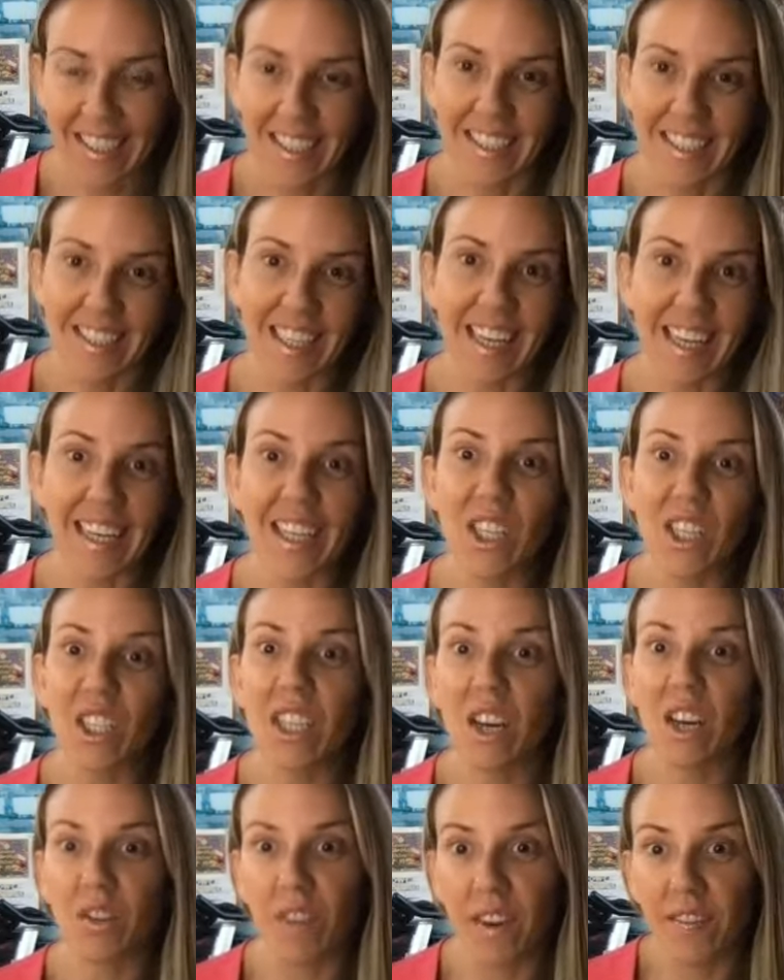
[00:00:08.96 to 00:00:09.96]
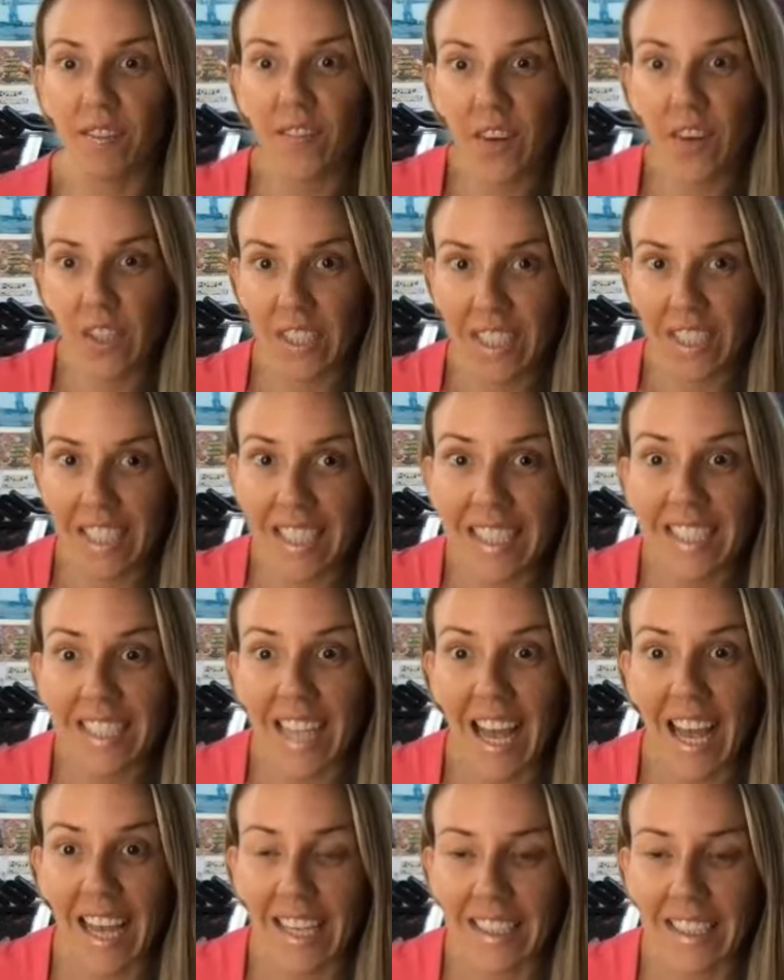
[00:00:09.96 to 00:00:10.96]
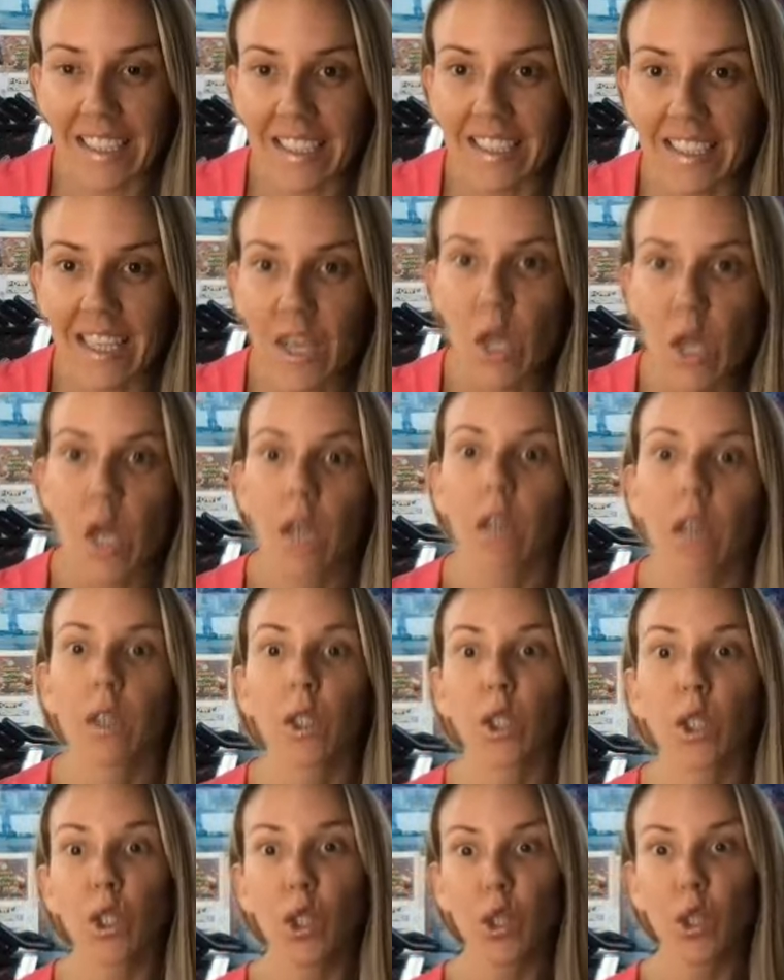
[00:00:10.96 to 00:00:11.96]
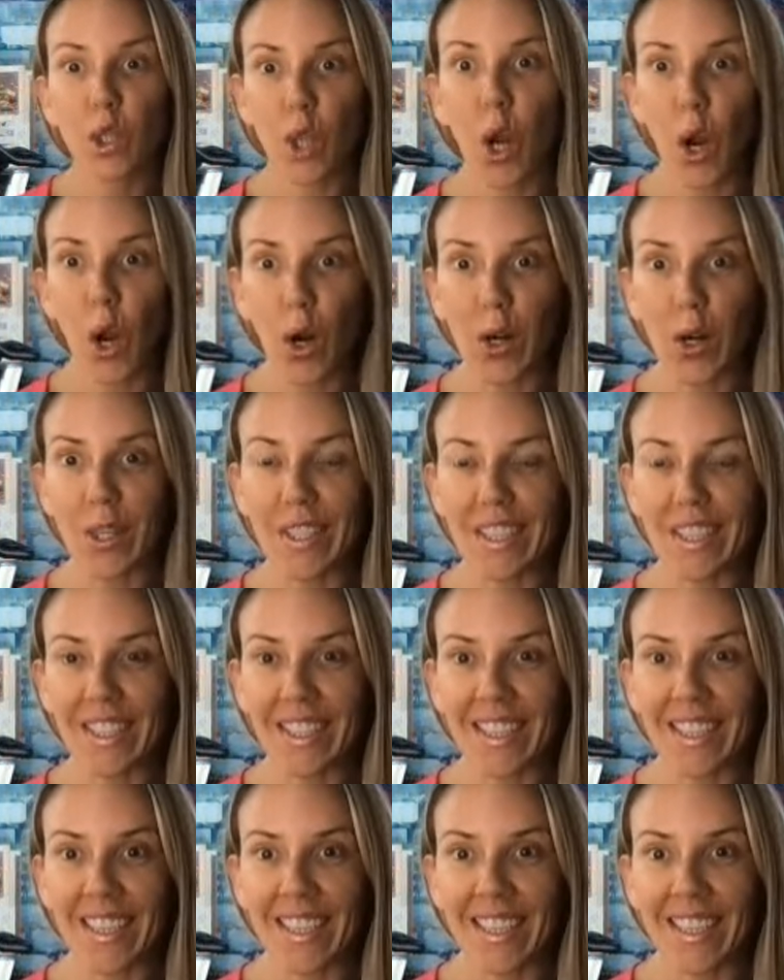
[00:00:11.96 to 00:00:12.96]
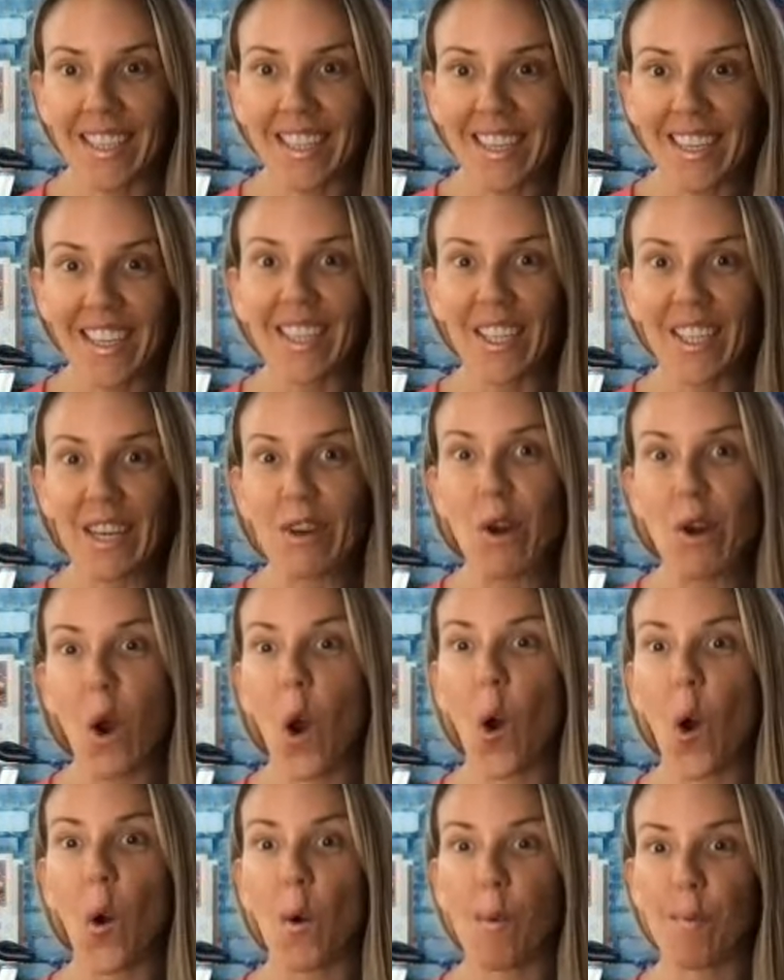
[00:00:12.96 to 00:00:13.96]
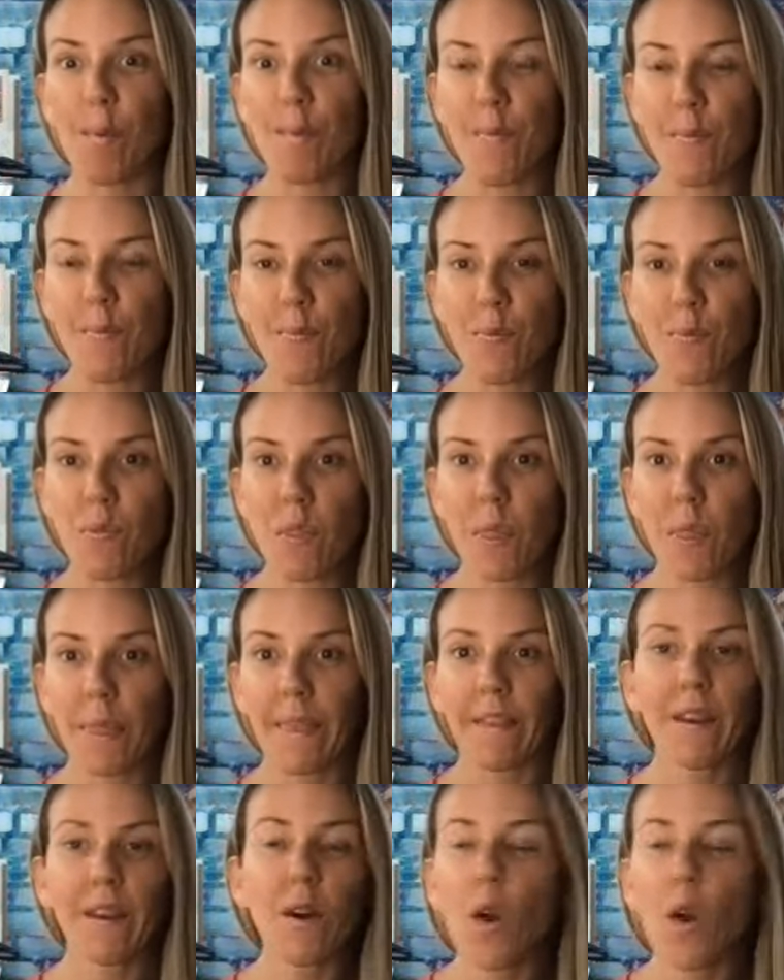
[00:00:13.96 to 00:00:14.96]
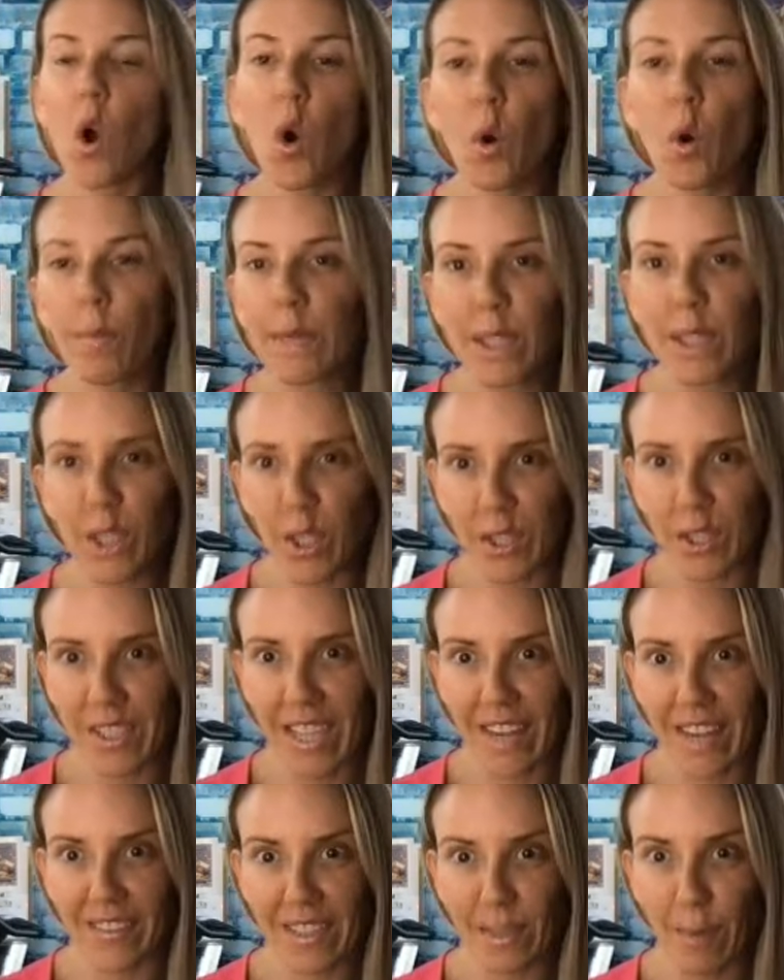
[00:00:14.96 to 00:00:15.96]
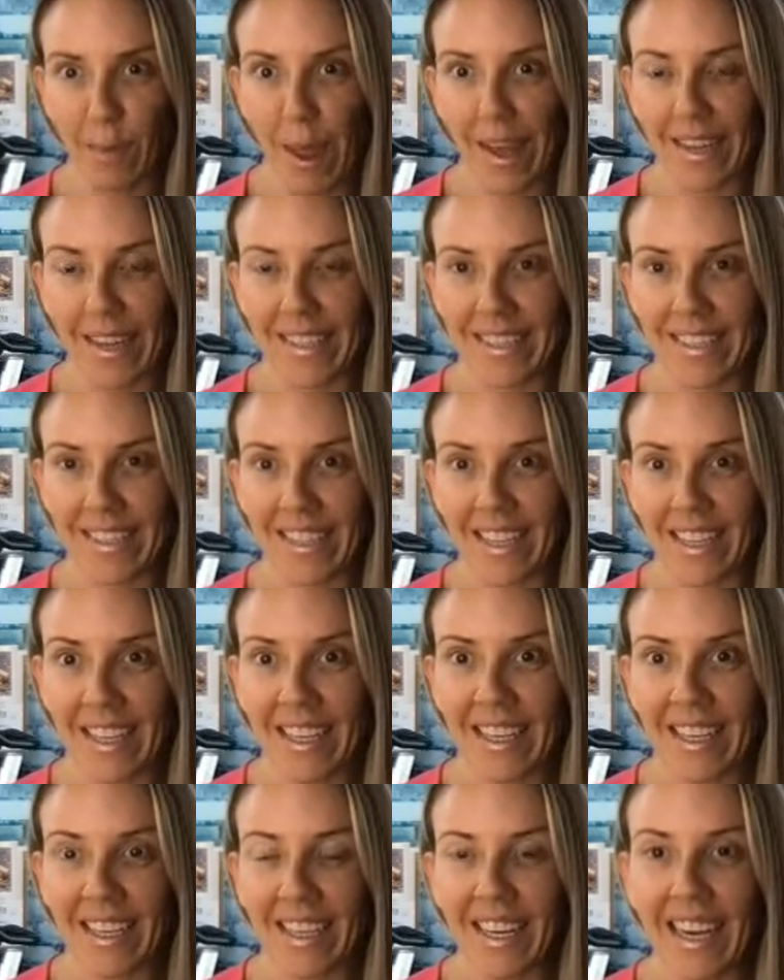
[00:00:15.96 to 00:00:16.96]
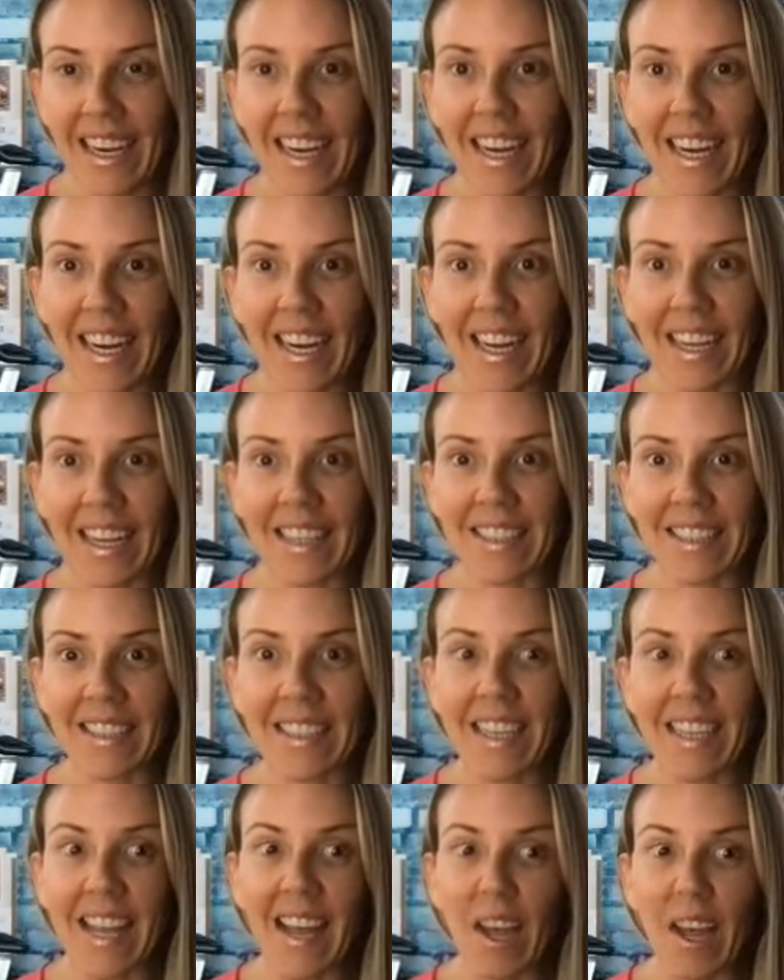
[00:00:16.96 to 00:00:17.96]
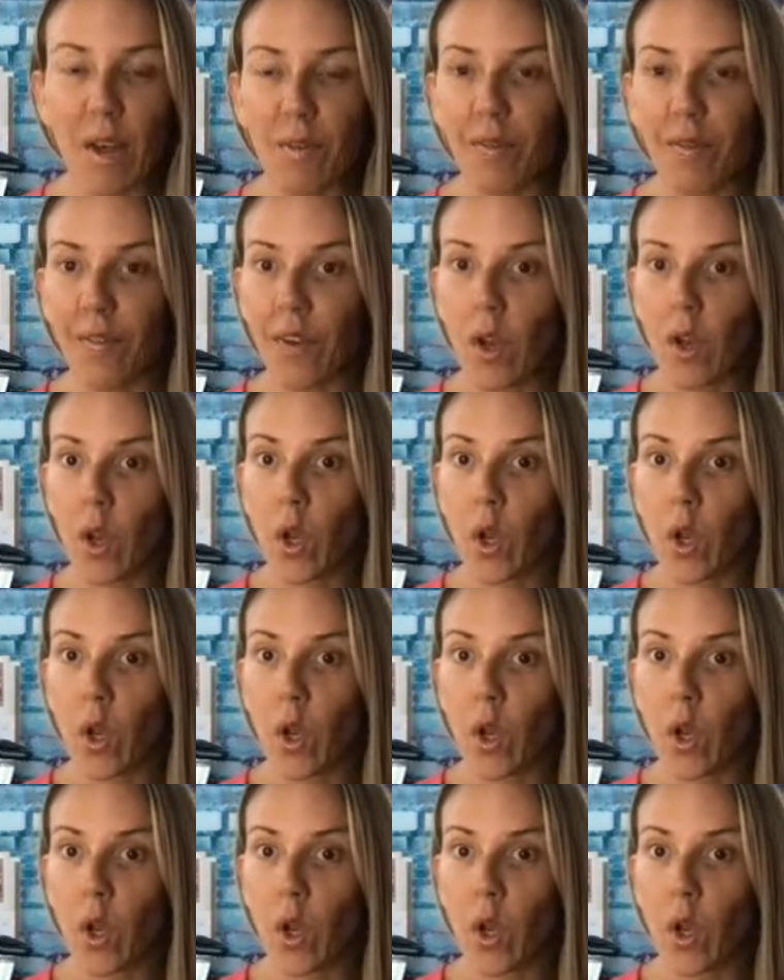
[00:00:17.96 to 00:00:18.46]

Setting yourself up for success starts in your home. Your home is your safe space. And if